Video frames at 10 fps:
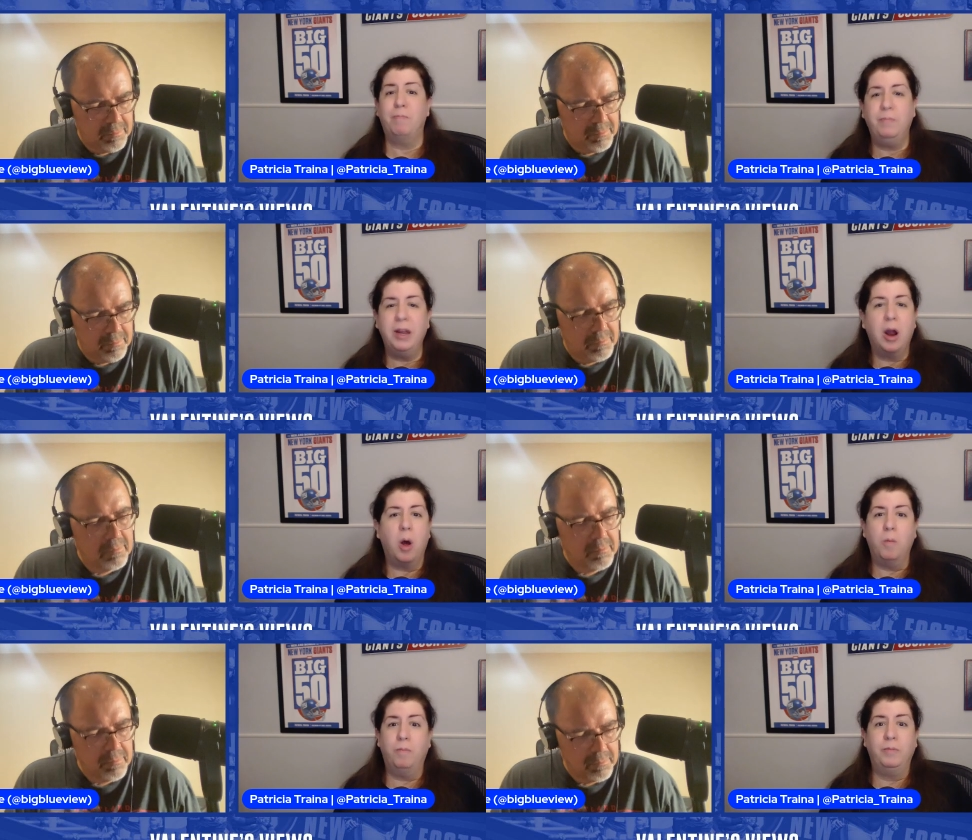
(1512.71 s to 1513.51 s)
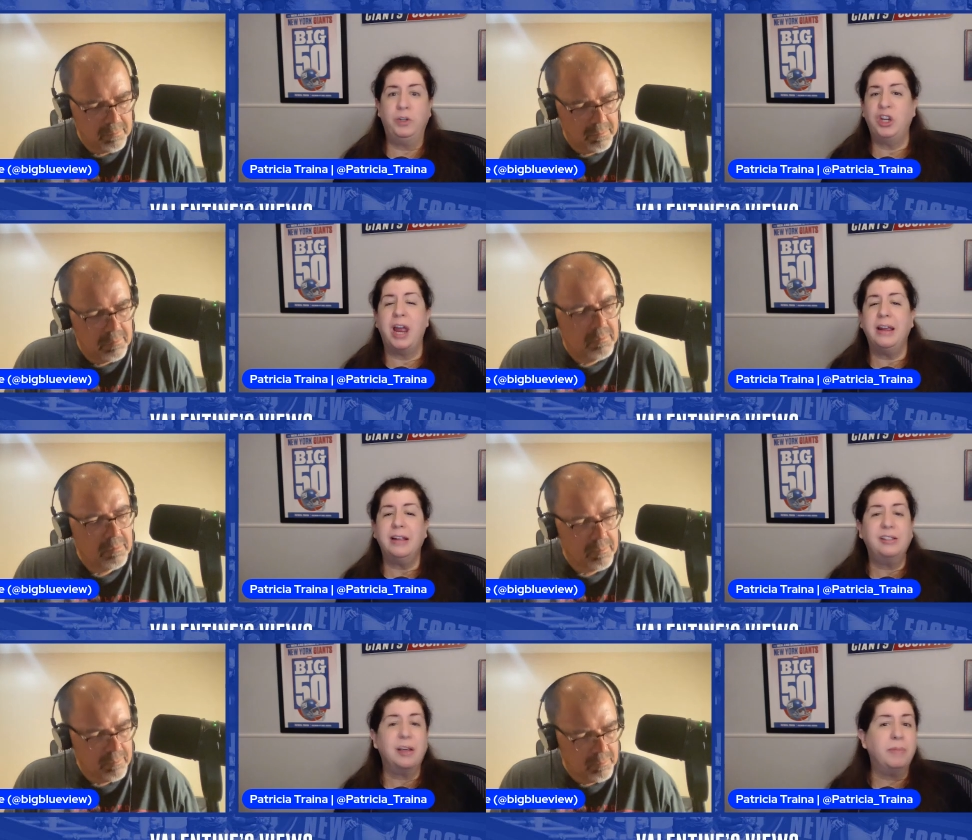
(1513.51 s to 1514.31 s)
Speaker 1: you know, shanking
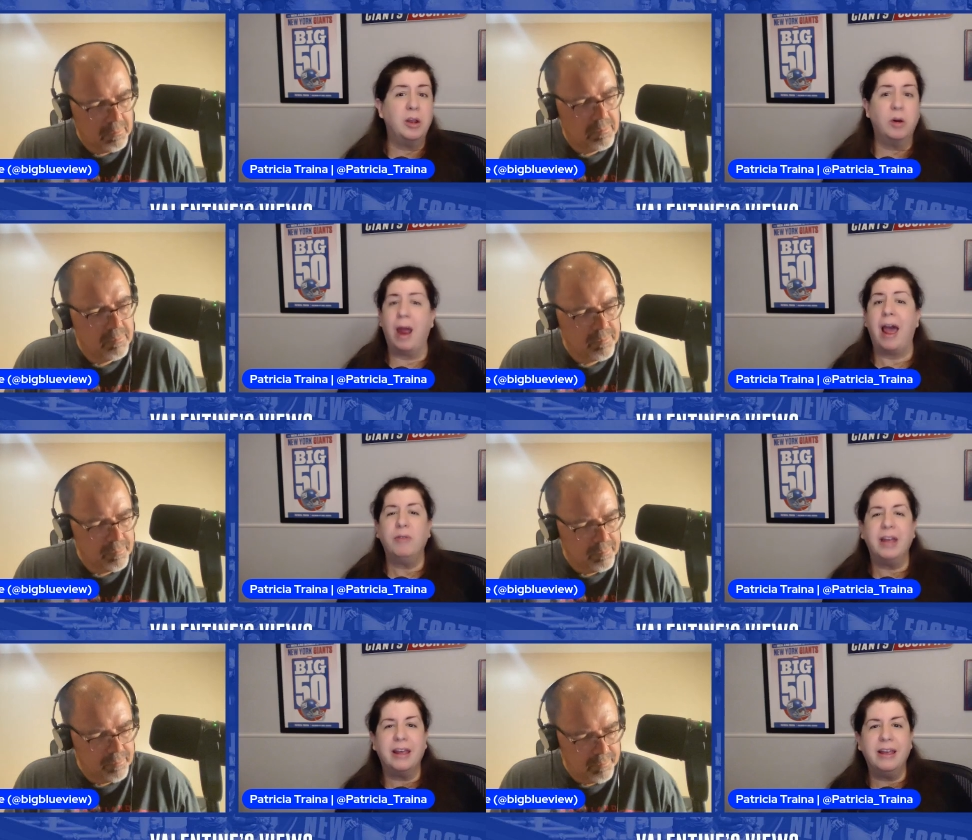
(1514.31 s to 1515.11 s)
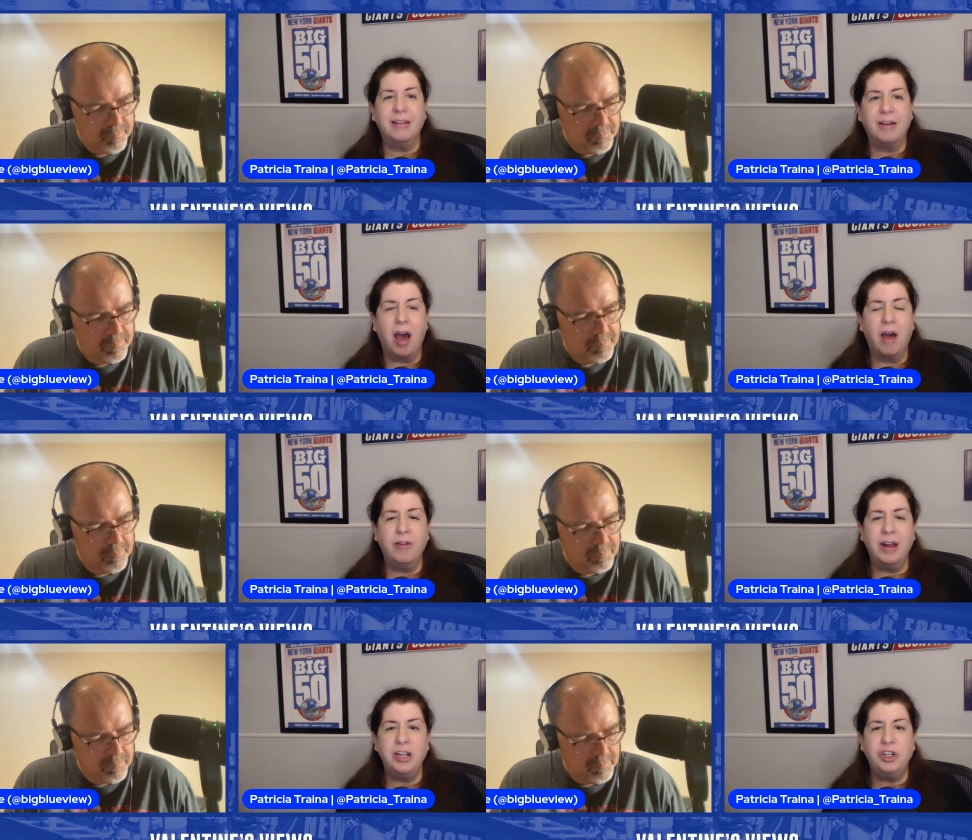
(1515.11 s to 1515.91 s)
something or out kicking the
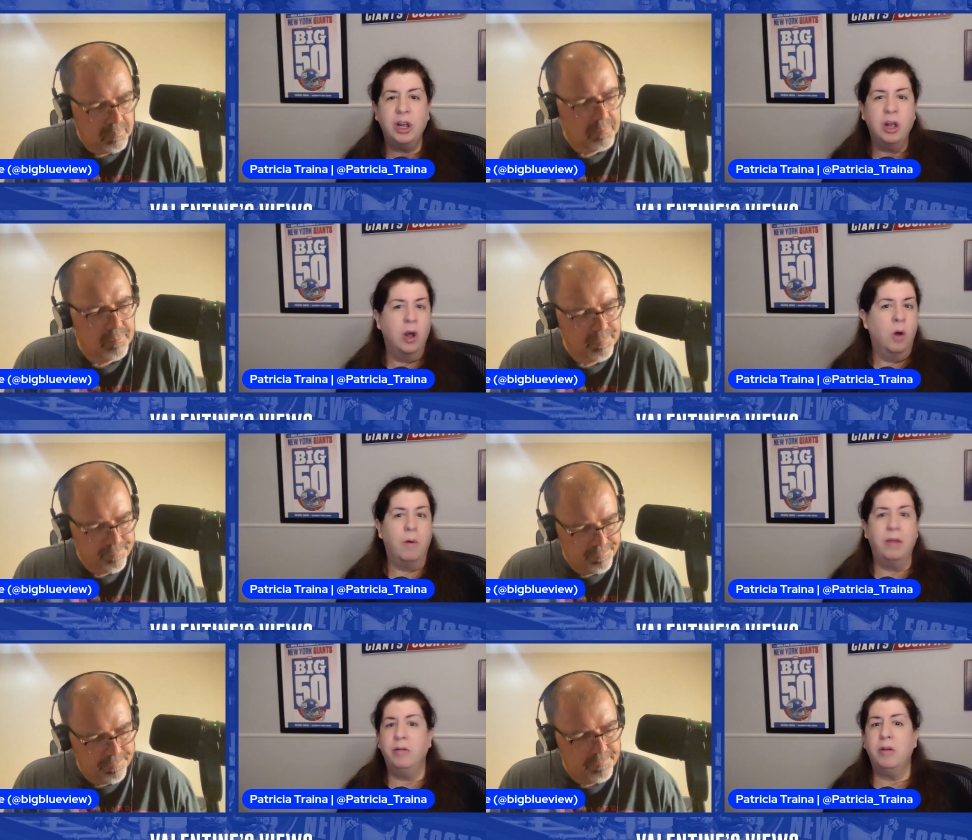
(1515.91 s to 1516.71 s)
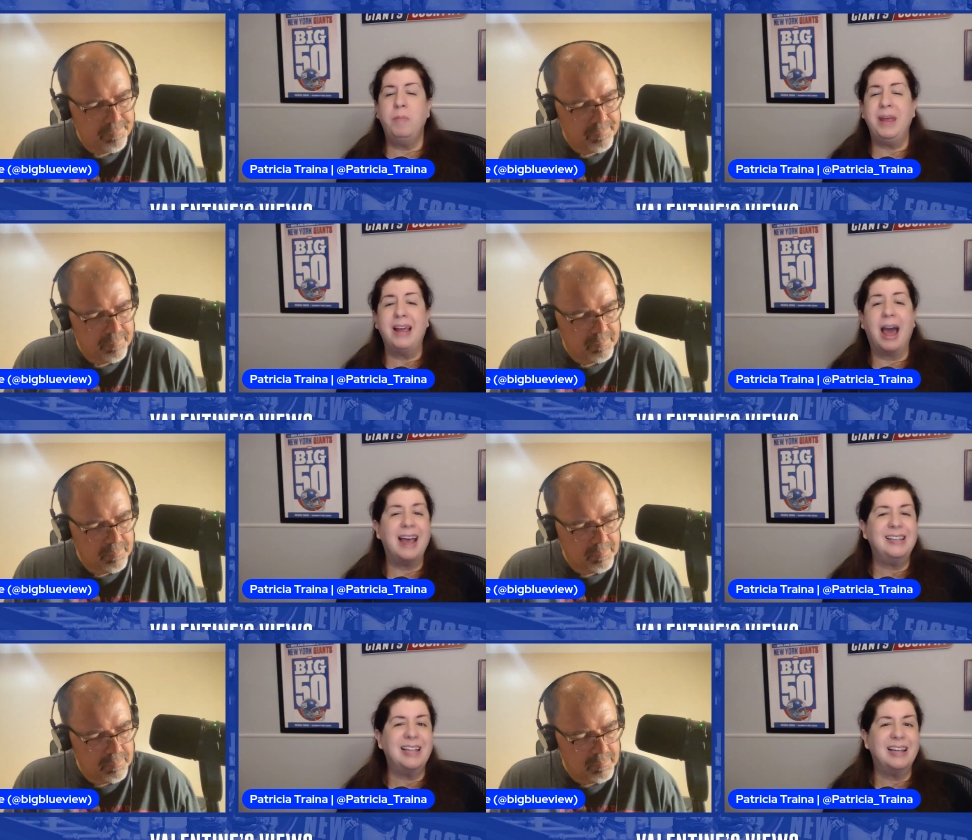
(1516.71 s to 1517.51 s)
coverage, whether there be
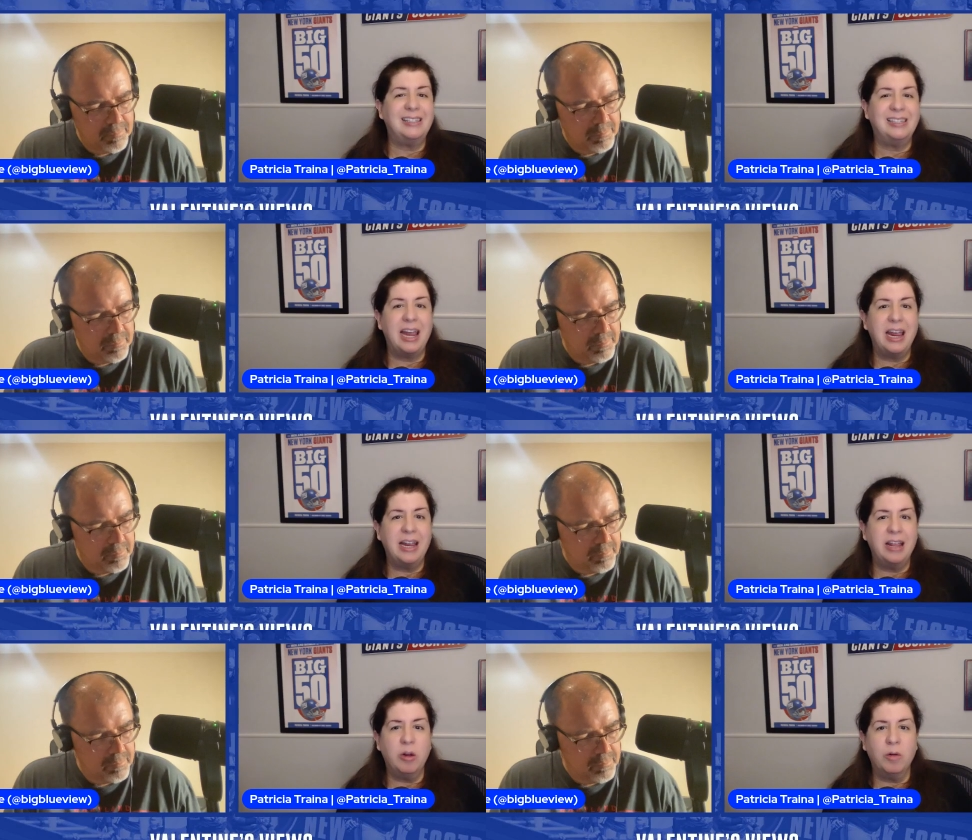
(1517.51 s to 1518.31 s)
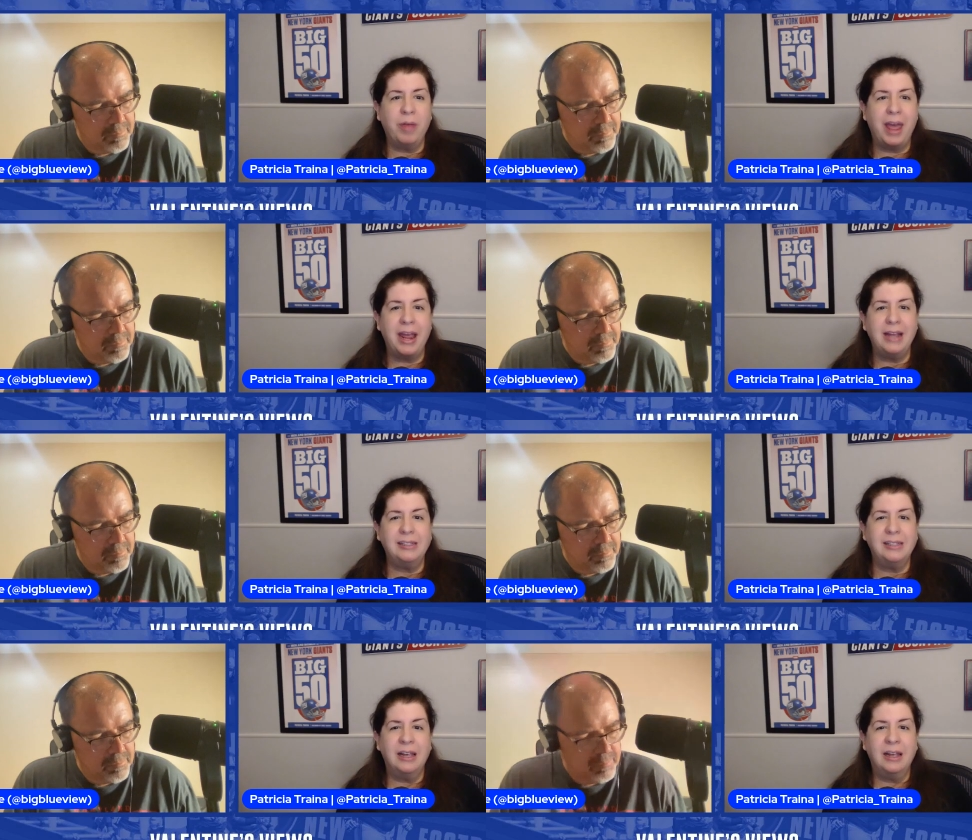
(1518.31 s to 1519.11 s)
guys not staying in their lanes.